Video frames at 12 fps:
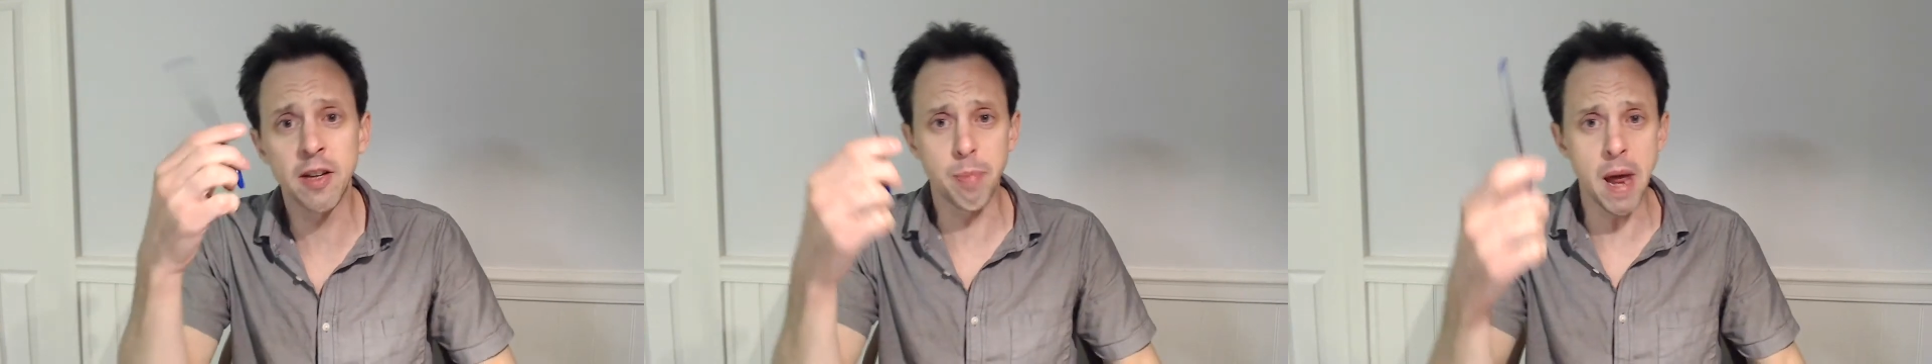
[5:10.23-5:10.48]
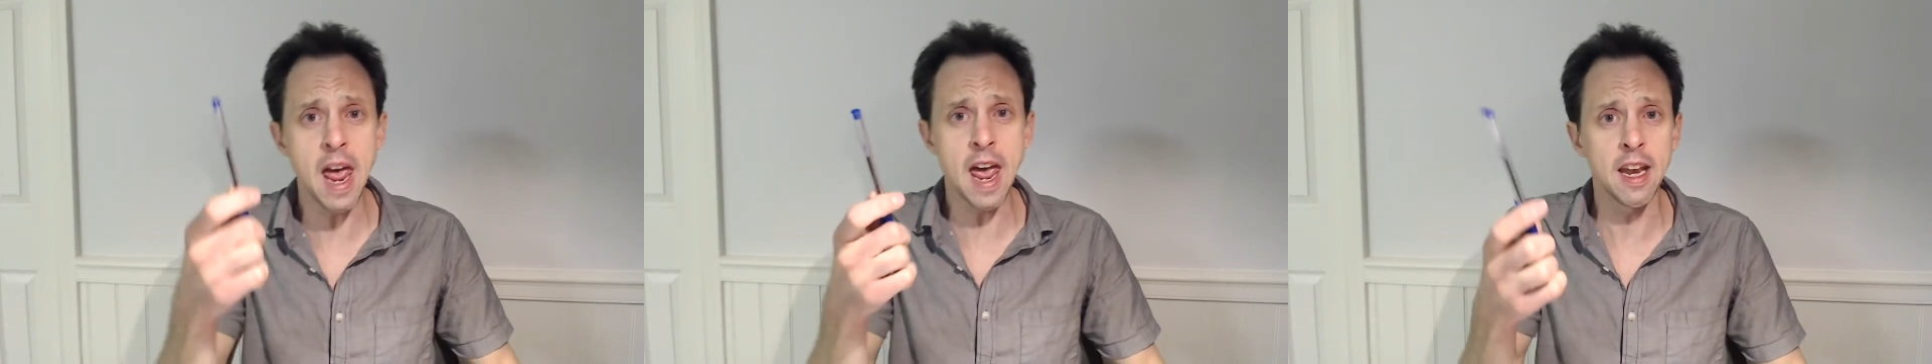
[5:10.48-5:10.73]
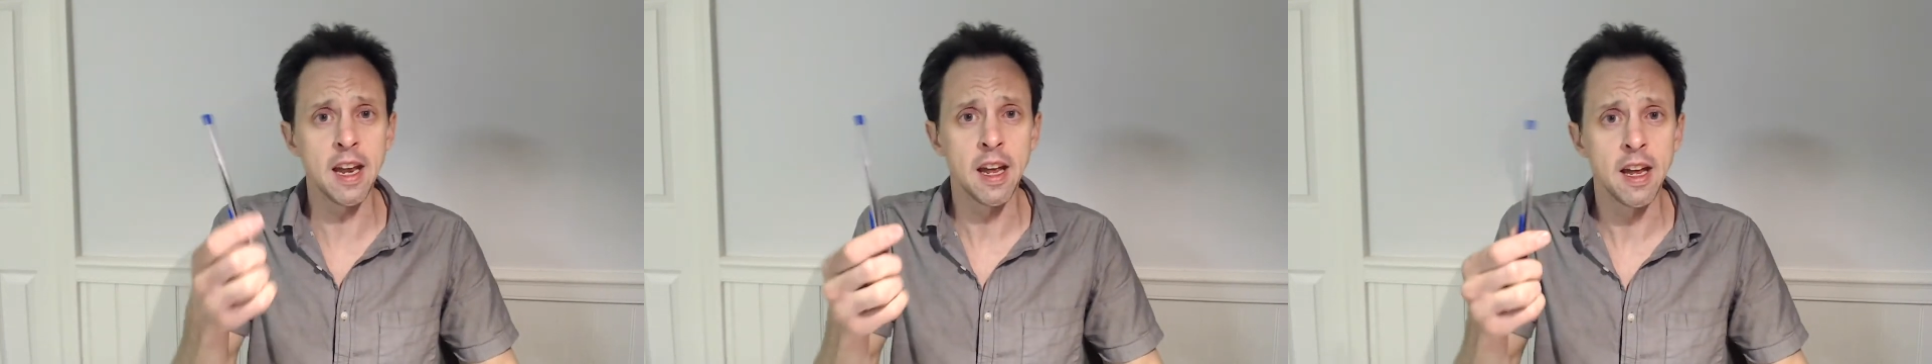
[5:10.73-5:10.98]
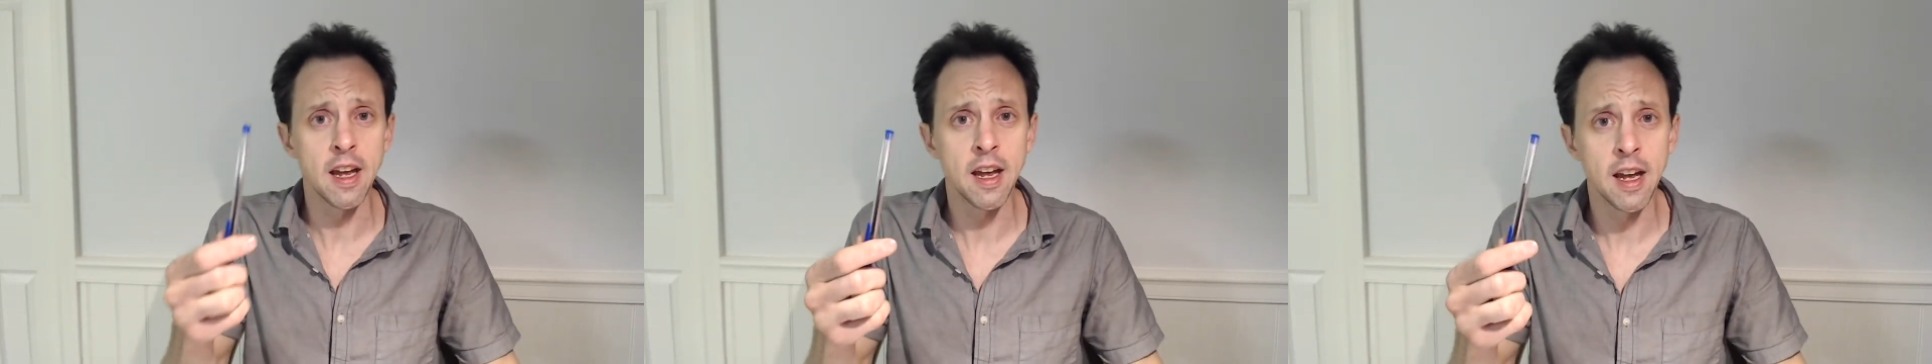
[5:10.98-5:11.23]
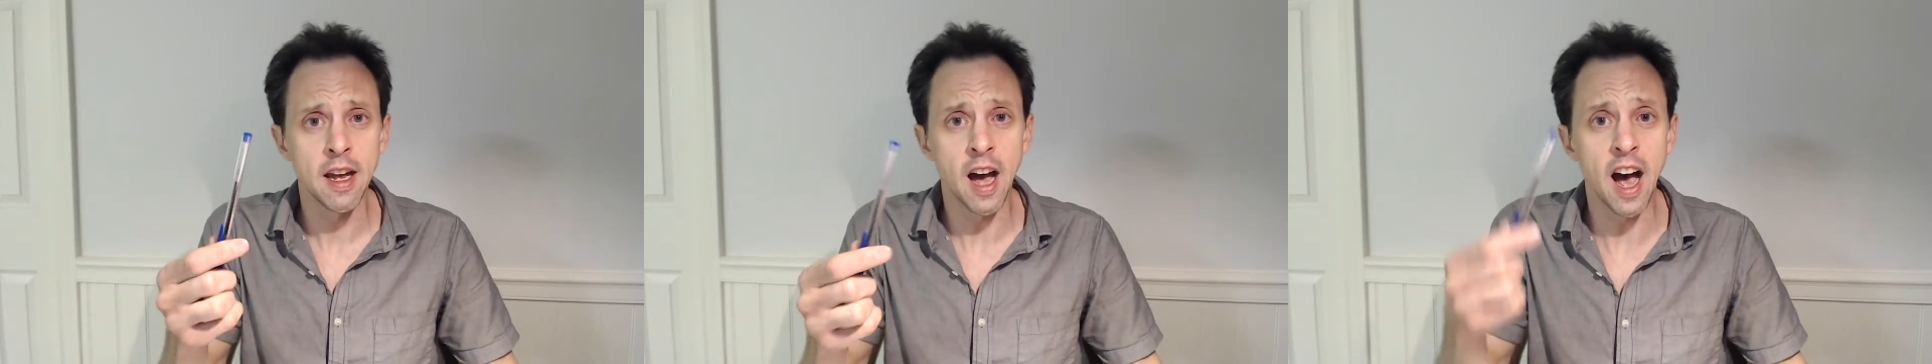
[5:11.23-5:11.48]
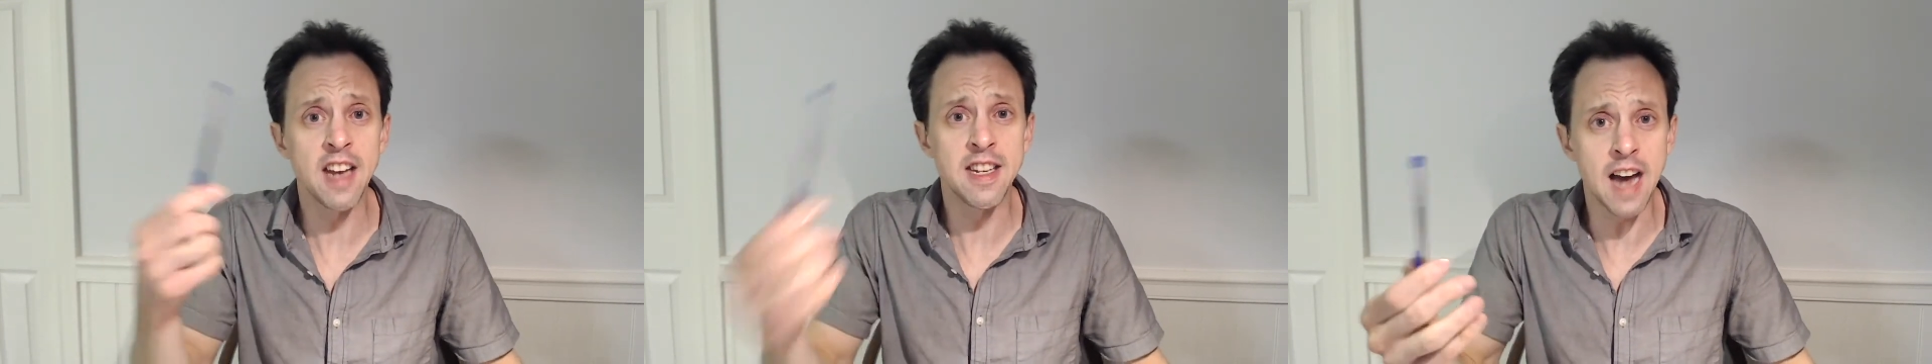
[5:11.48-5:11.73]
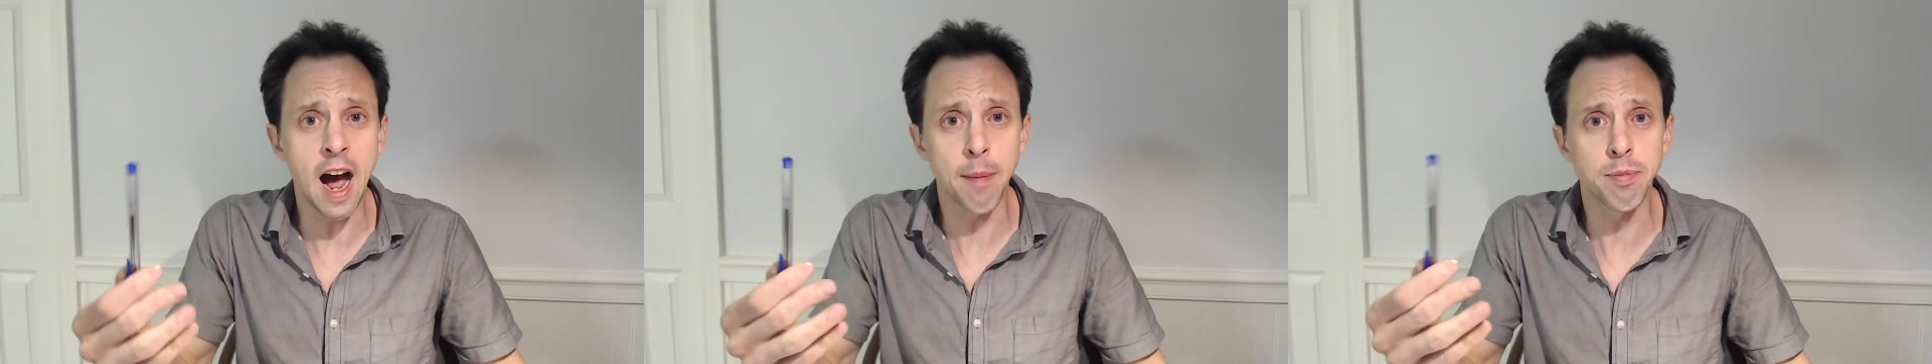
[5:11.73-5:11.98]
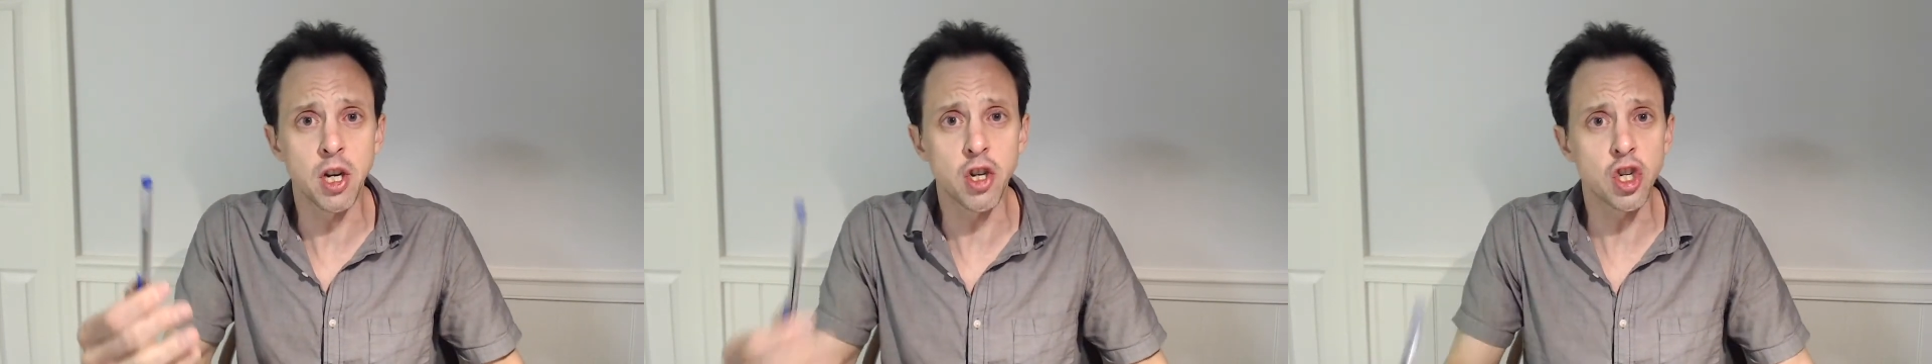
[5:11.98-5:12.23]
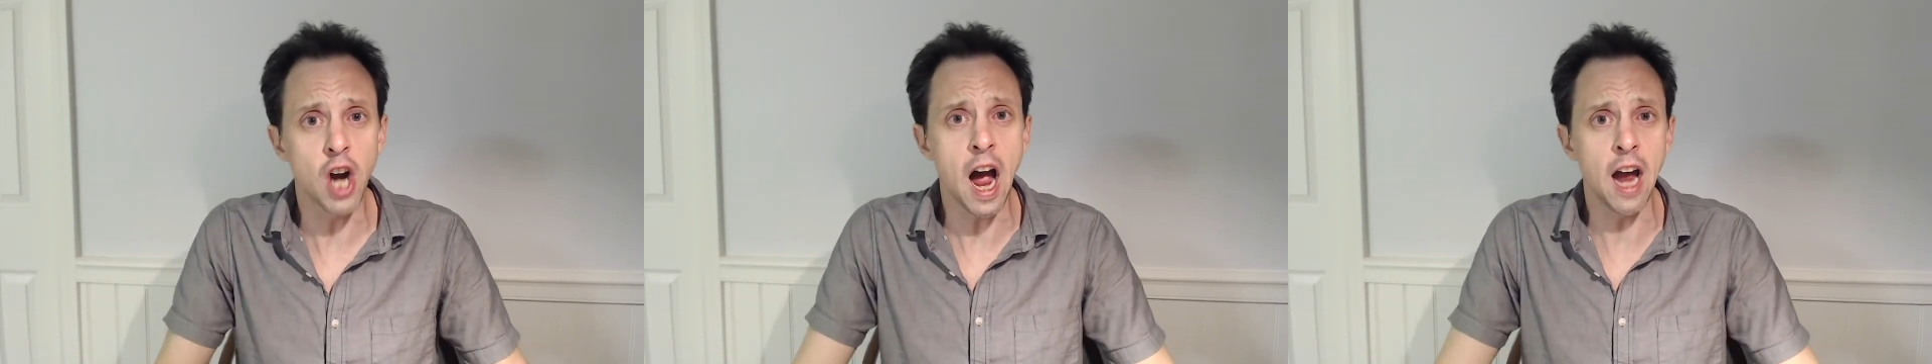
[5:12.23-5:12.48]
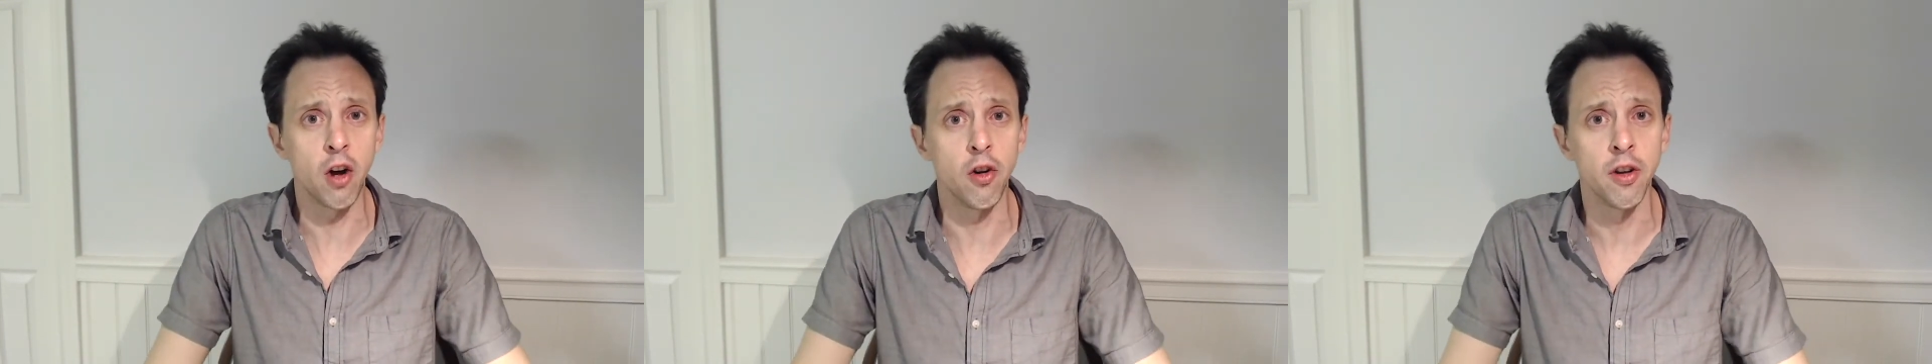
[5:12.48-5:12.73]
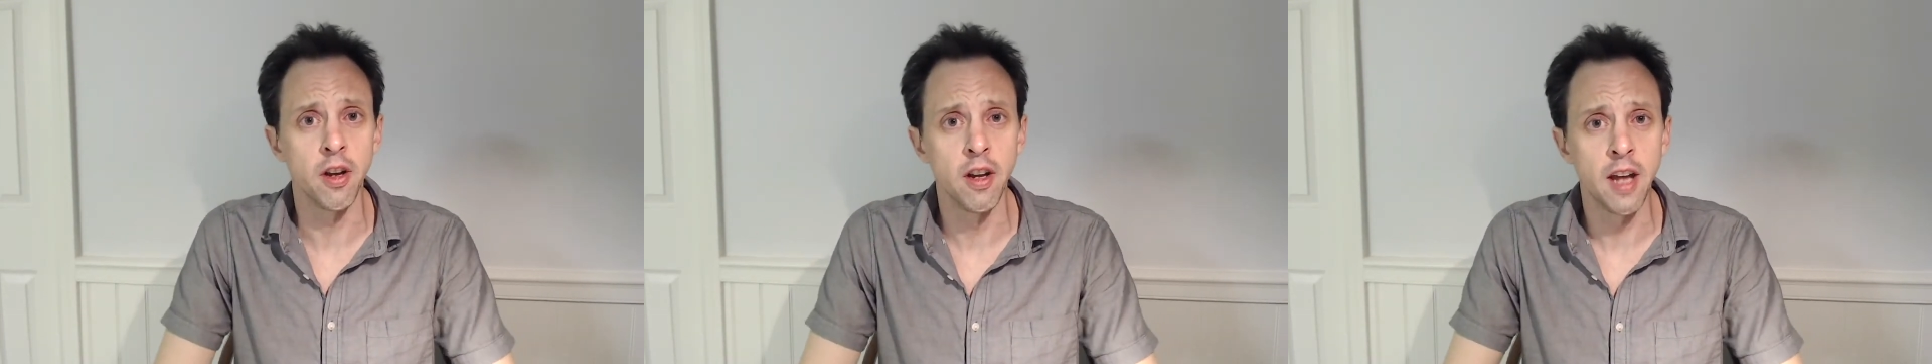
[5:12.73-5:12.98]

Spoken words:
pen adopt a child?